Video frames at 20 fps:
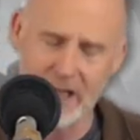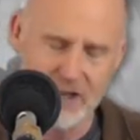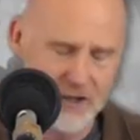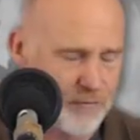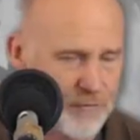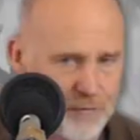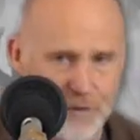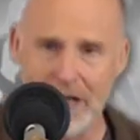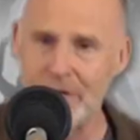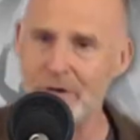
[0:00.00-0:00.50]

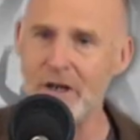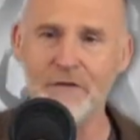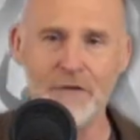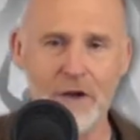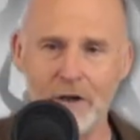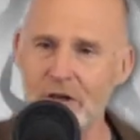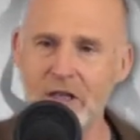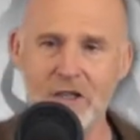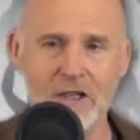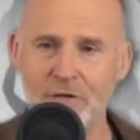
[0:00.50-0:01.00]
It's very,
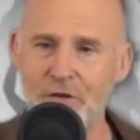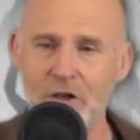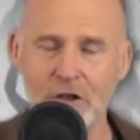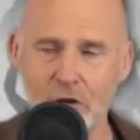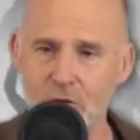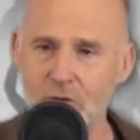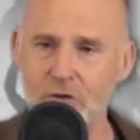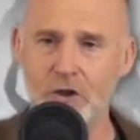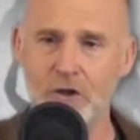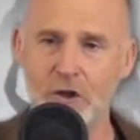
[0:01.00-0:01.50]
very
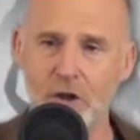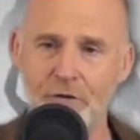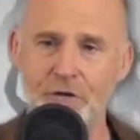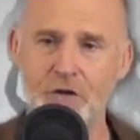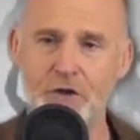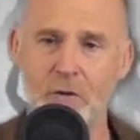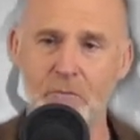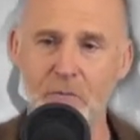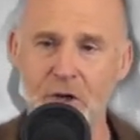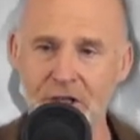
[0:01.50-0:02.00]
difficult to love
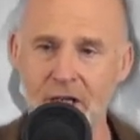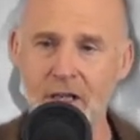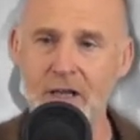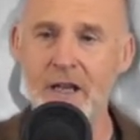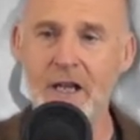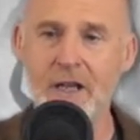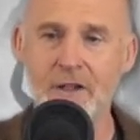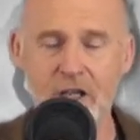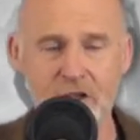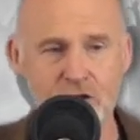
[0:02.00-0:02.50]
somebody
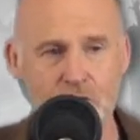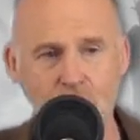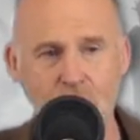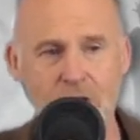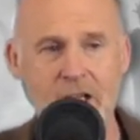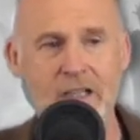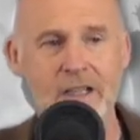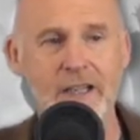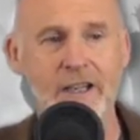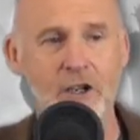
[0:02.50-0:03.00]
that's
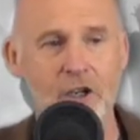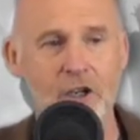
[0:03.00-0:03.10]
really